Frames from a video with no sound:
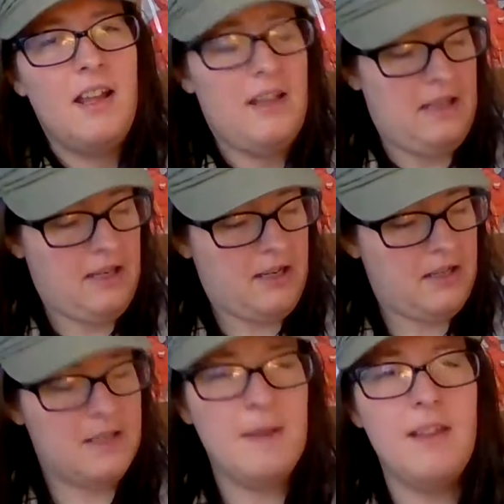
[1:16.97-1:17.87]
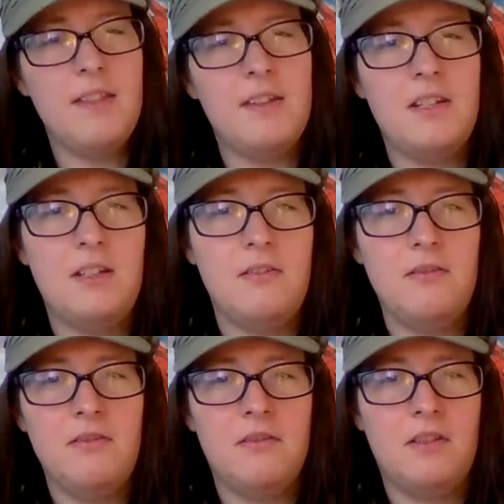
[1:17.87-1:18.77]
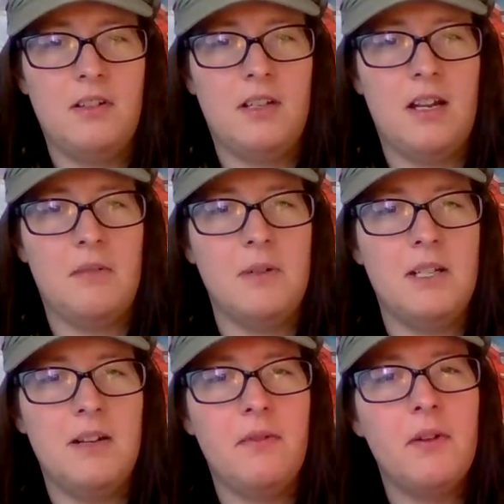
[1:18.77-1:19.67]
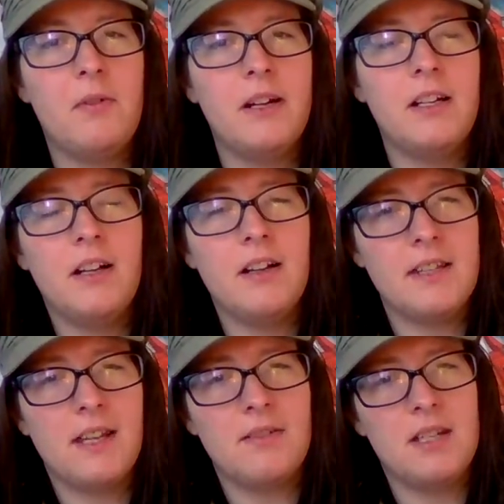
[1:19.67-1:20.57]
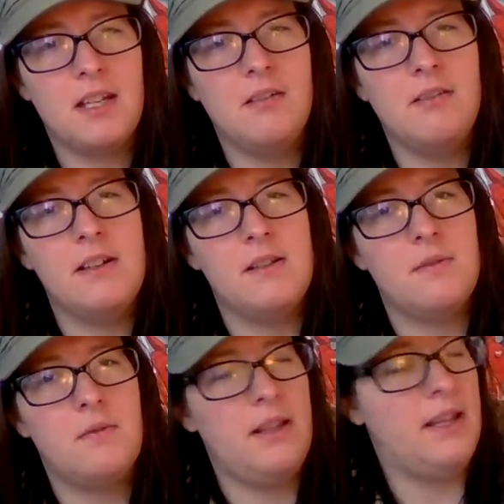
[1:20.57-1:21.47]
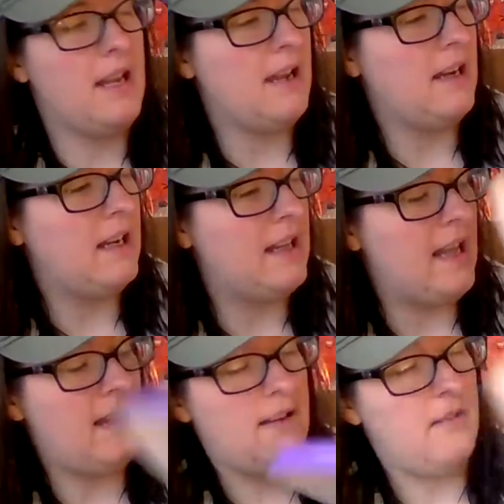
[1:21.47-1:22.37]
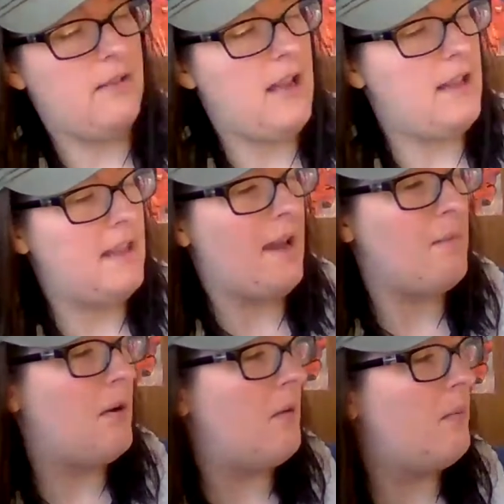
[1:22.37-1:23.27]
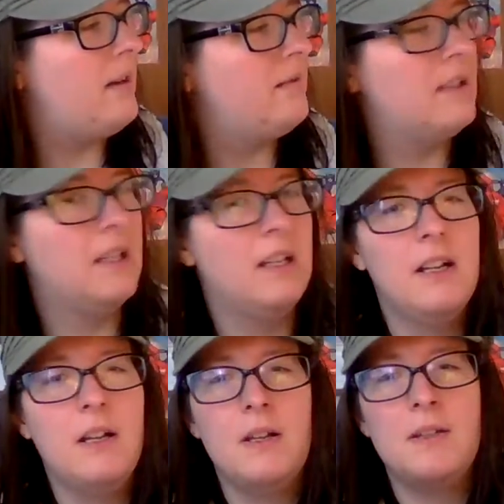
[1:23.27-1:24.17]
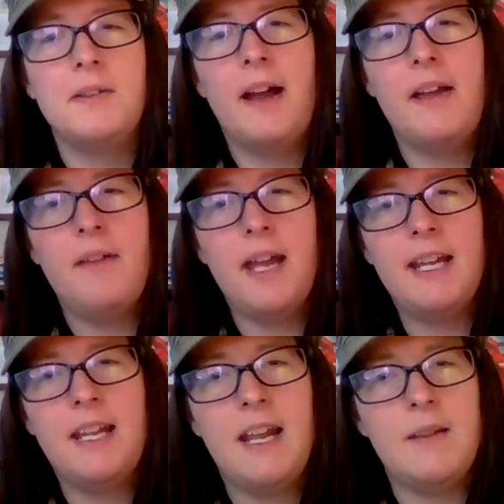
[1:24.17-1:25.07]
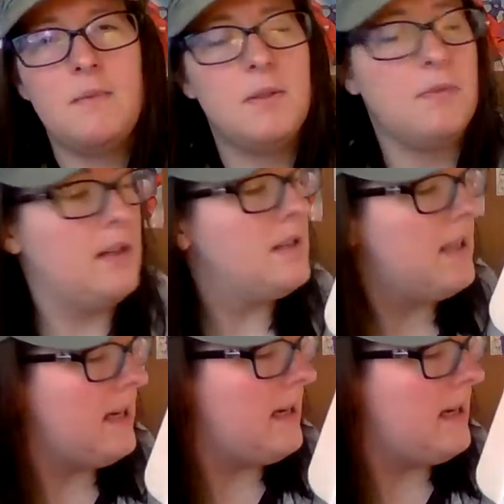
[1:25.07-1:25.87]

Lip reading: and then you smell the 2, and whichever one calls out to you is the one that you need at that moment. So I've had times where it's like